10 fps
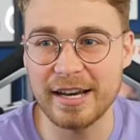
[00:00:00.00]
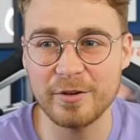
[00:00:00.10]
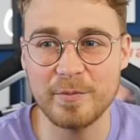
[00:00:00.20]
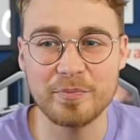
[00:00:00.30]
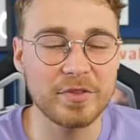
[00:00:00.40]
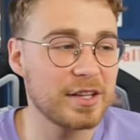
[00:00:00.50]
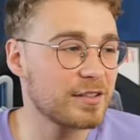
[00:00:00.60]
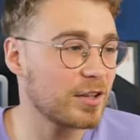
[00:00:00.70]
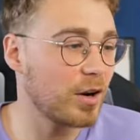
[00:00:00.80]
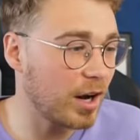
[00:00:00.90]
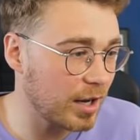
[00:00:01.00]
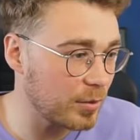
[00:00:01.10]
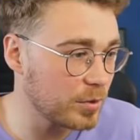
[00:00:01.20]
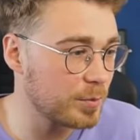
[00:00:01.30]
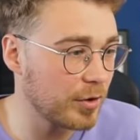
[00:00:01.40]
now. So, I
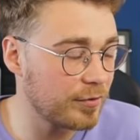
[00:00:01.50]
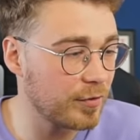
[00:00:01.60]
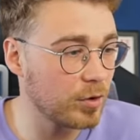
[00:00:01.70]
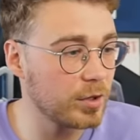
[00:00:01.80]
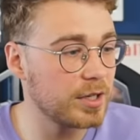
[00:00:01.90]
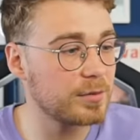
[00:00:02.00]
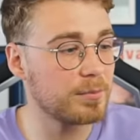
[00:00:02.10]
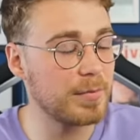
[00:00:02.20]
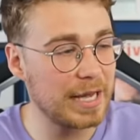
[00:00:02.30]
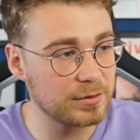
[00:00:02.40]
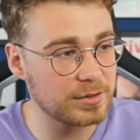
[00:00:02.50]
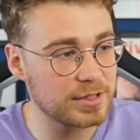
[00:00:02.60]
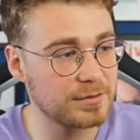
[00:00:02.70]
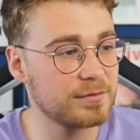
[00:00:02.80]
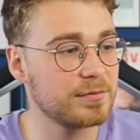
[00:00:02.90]
would put forward
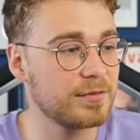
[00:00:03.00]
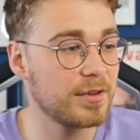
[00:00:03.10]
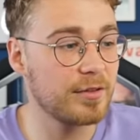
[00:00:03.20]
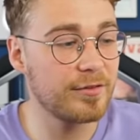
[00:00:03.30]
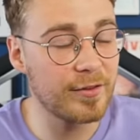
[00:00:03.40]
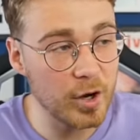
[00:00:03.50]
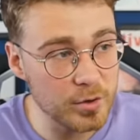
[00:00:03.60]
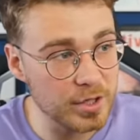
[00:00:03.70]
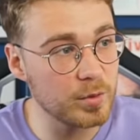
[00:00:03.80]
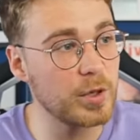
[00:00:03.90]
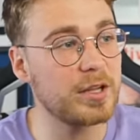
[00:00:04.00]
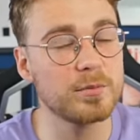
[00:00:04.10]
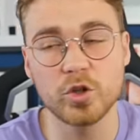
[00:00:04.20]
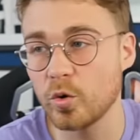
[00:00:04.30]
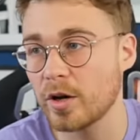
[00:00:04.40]
Mount, Foden we can
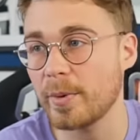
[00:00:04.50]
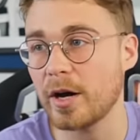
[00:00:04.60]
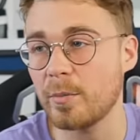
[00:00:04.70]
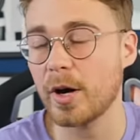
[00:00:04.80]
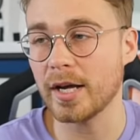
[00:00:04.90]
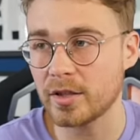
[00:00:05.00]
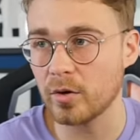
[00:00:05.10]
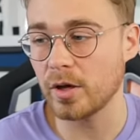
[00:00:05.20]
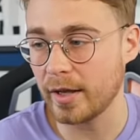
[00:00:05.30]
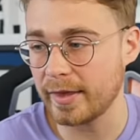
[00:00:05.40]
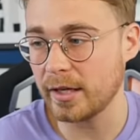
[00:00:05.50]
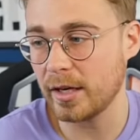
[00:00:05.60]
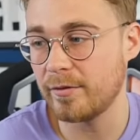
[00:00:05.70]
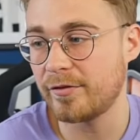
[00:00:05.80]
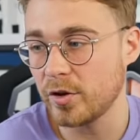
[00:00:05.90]
talk about, but I think
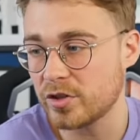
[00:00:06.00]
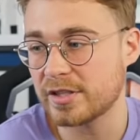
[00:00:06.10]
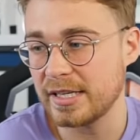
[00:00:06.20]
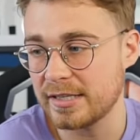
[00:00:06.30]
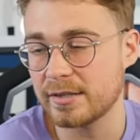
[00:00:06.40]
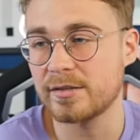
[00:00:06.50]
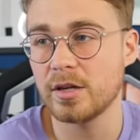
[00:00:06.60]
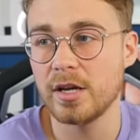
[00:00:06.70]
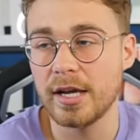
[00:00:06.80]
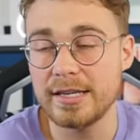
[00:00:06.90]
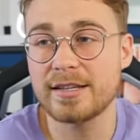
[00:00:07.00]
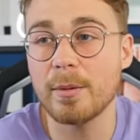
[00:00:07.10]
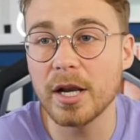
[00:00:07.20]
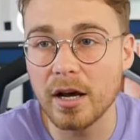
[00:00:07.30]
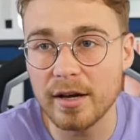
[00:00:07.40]
in future seasons, he's
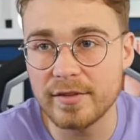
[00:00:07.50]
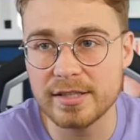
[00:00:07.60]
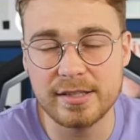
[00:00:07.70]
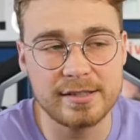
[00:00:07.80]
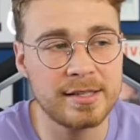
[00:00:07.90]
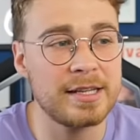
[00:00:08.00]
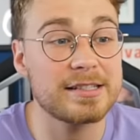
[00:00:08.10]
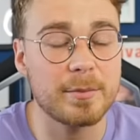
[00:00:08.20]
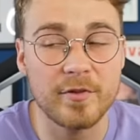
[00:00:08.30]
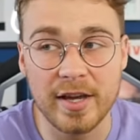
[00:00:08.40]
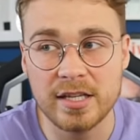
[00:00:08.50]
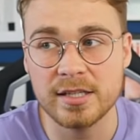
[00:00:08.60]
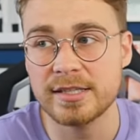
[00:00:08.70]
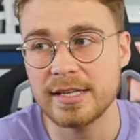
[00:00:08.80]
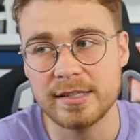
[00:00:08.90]
come alive this season. He's come of age
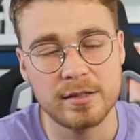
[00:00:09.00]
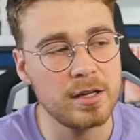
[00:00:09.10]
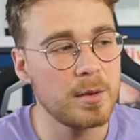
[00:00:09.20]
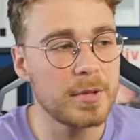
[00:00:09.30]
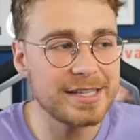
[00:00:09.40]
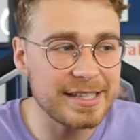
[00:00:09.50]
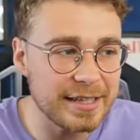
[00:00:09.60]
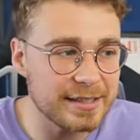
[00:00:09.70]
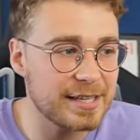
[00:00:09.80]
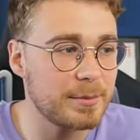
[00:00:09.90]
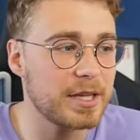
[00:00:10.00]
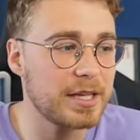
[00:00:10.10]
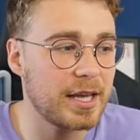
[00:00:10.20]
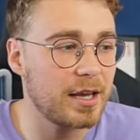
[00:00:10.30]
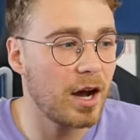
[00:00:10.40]
this season. But is he in the team of the
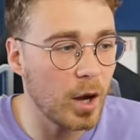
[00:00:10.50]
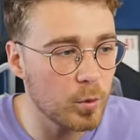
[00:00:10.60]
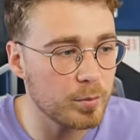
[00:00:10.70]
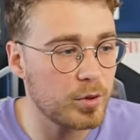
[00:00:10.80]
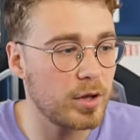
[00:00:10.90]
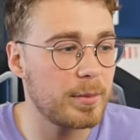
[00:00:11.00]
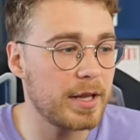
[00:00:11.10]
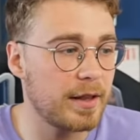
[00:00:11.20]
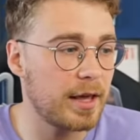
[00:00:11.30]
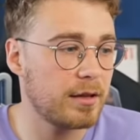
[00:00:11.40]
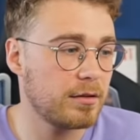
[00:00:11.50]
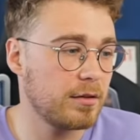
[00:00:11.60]
year? I wouldn't put him in there.